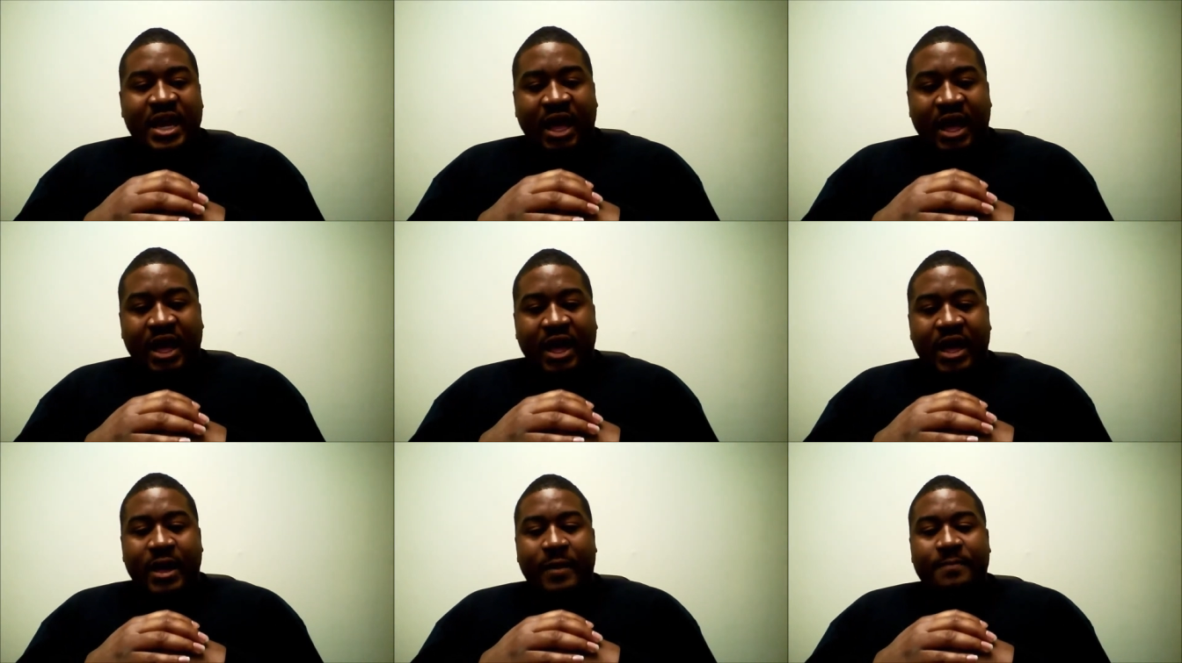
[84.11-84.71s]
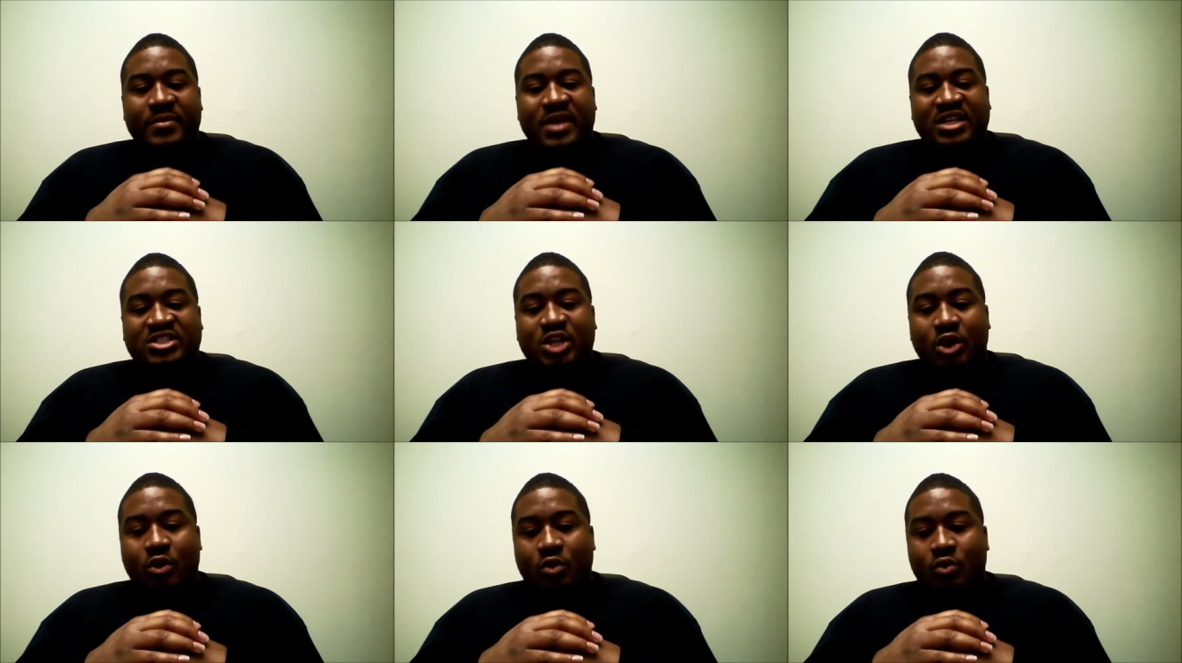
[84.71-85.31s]
Um, and
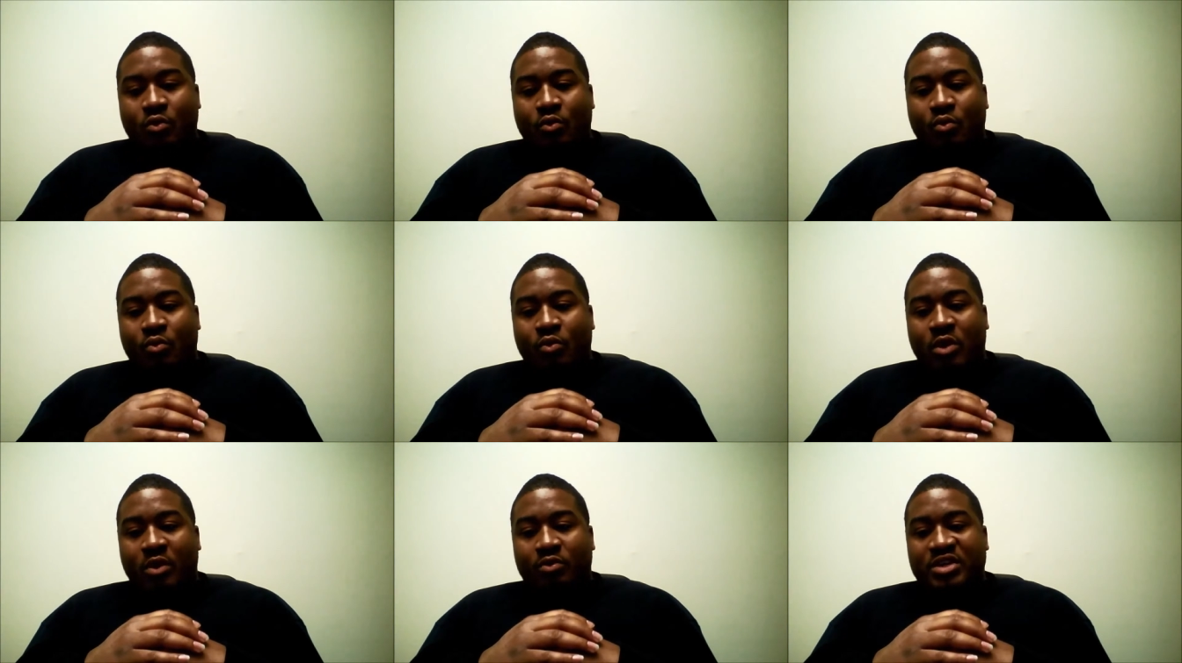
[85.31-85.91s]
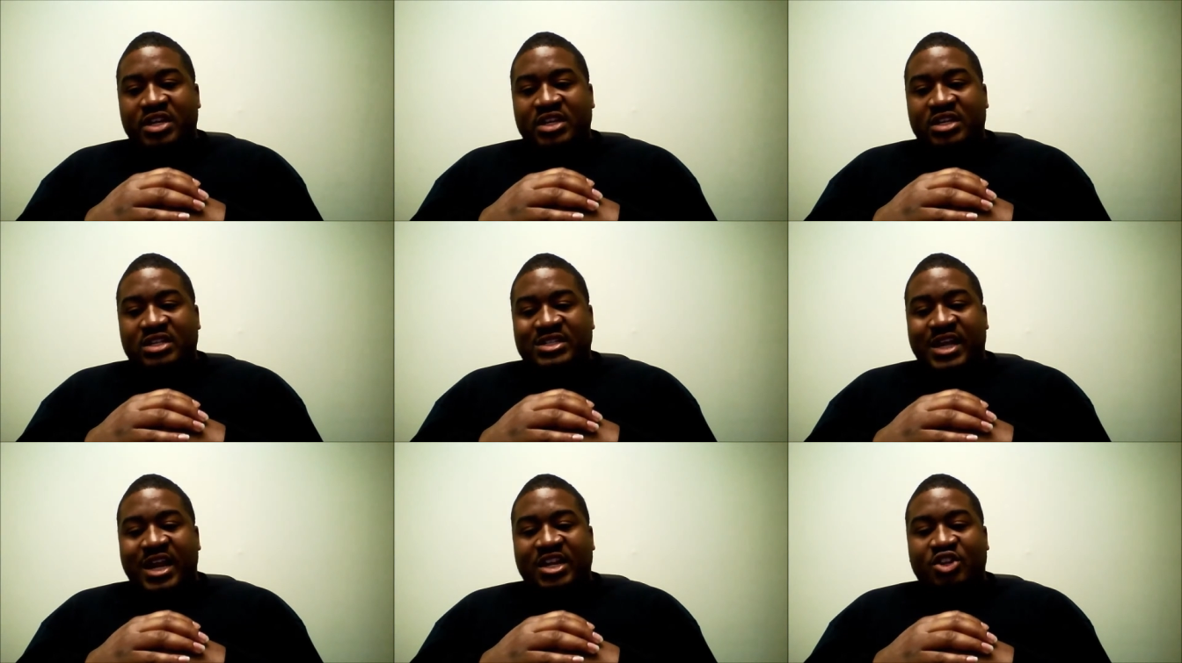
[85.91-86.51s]
so what we
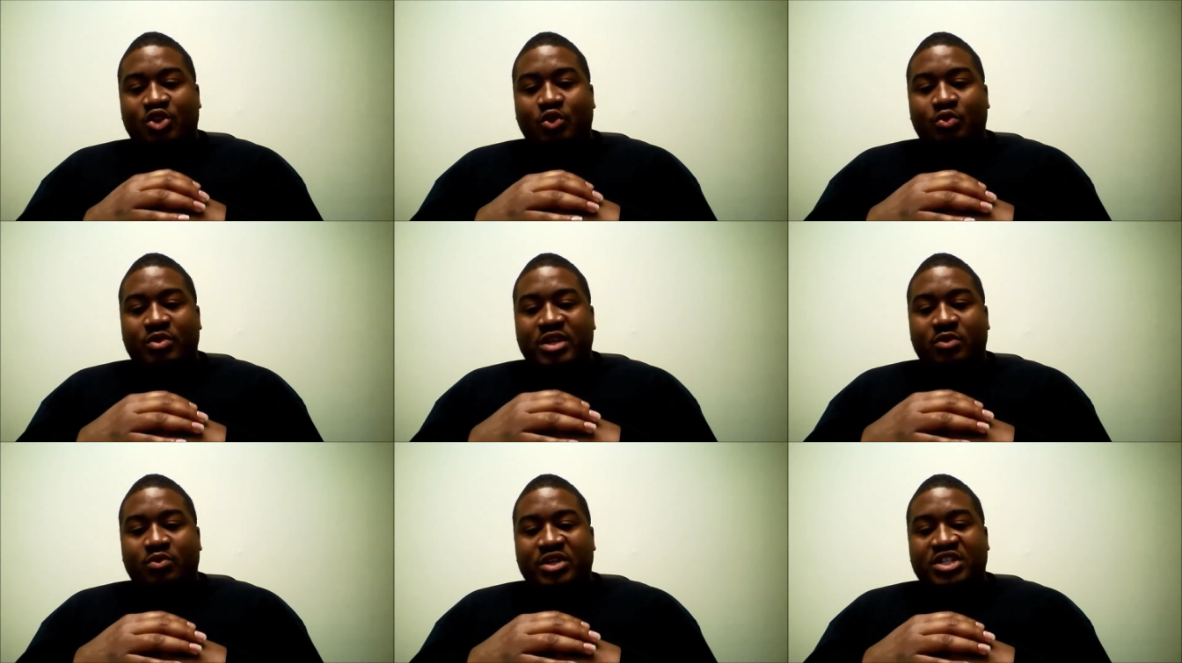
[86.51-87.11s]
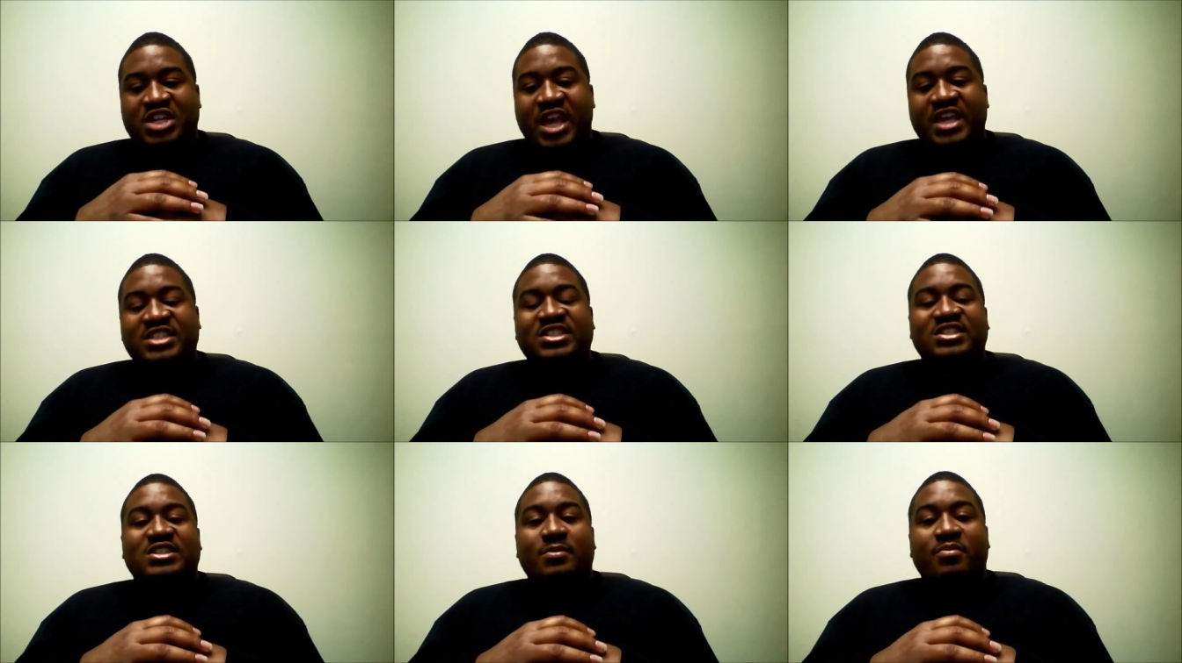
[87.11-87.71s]
decided to do, we, we
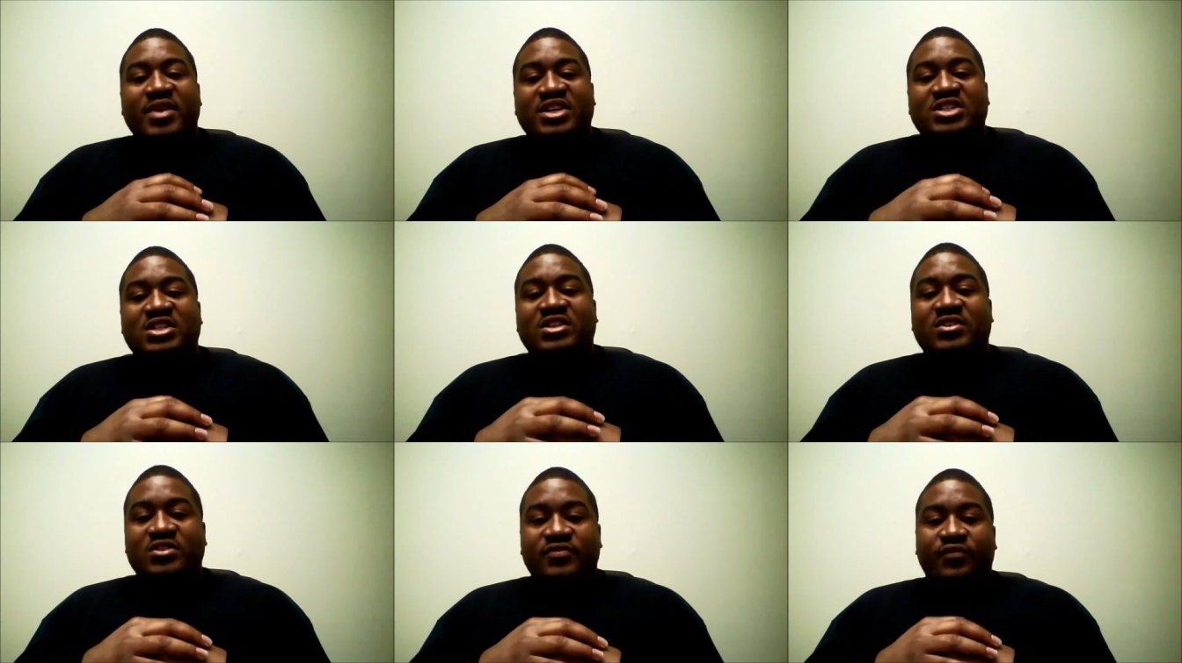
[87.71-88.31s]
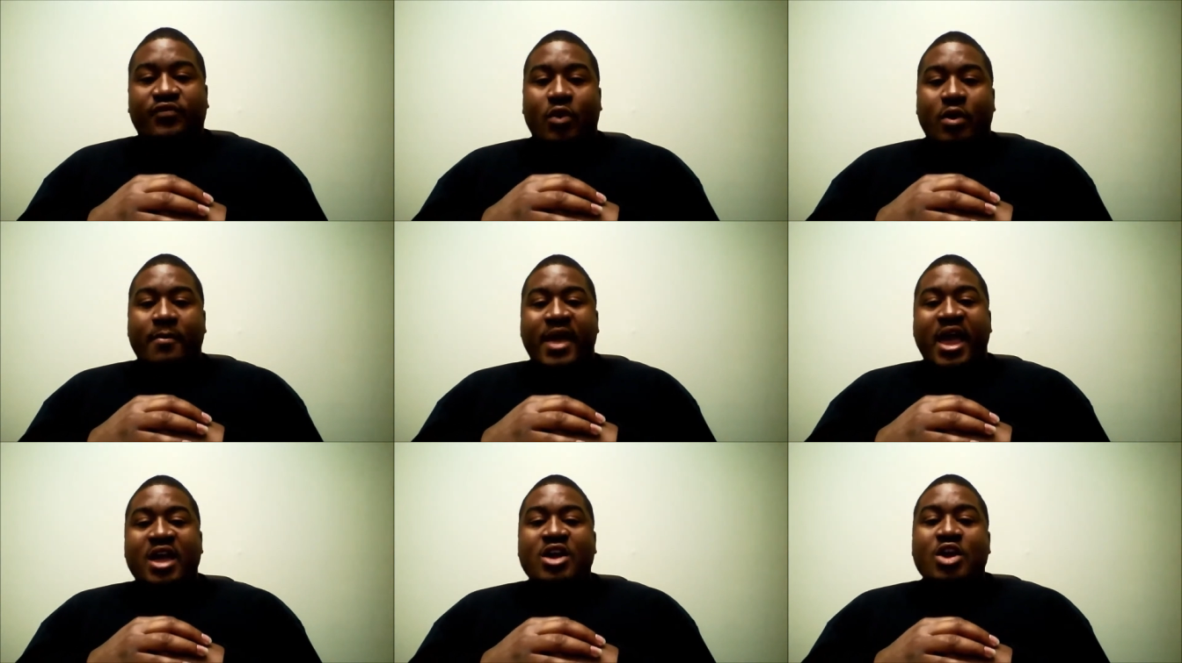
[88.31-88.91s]
changed the submissions
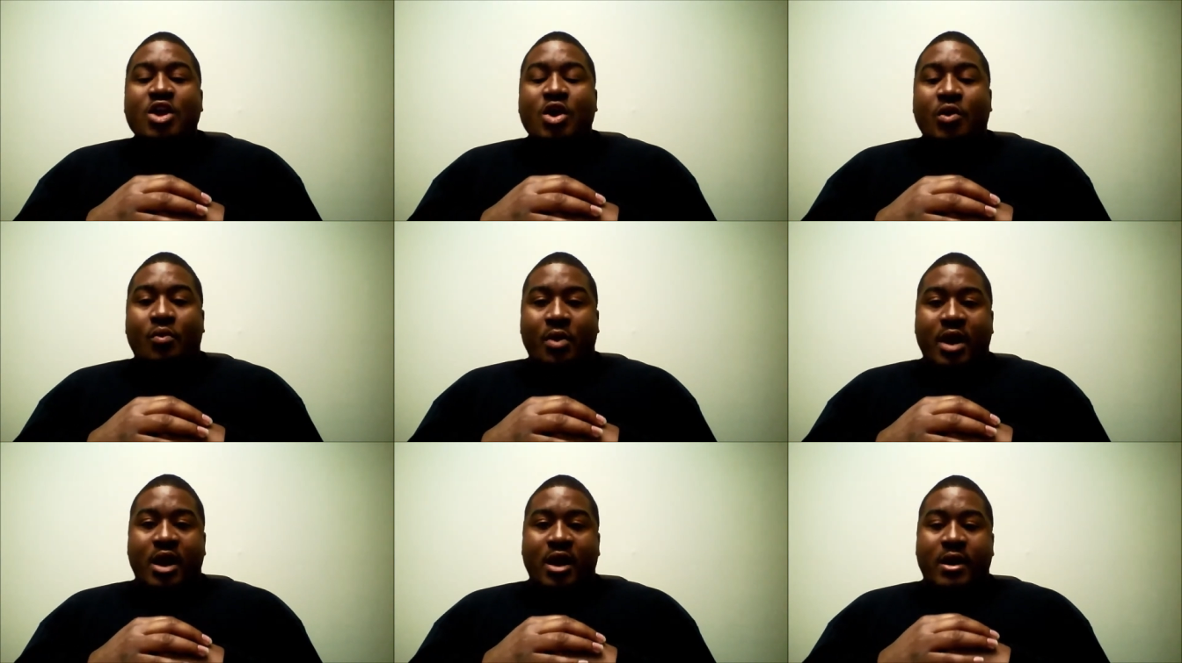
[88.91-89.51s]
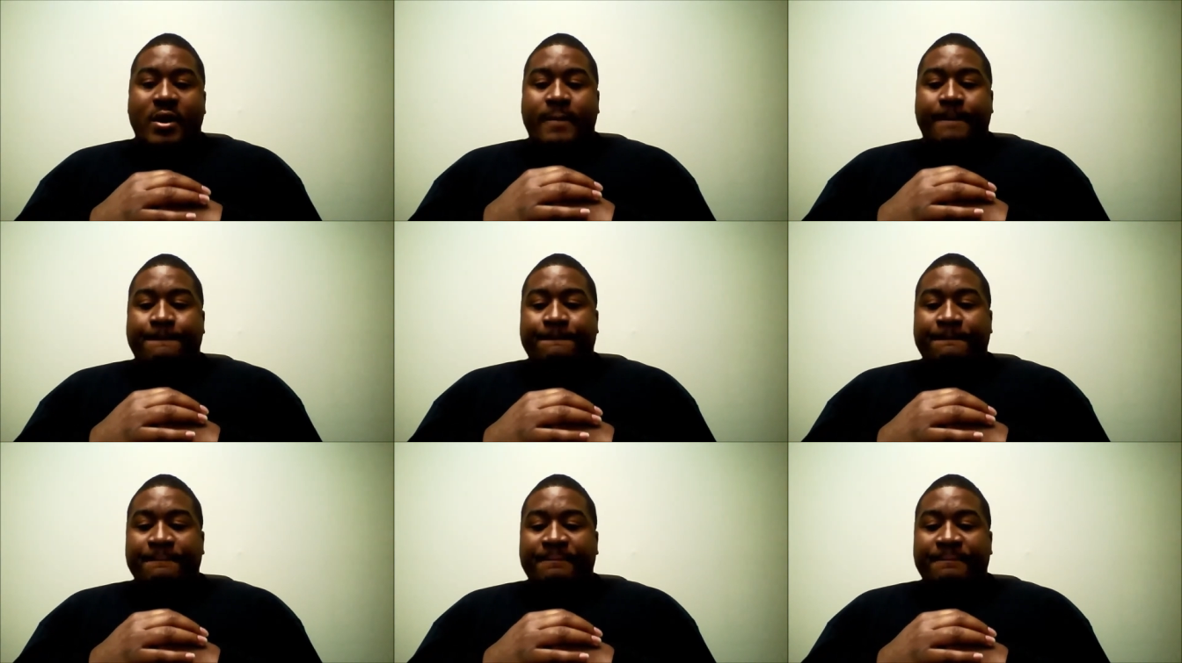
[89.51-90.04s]
format where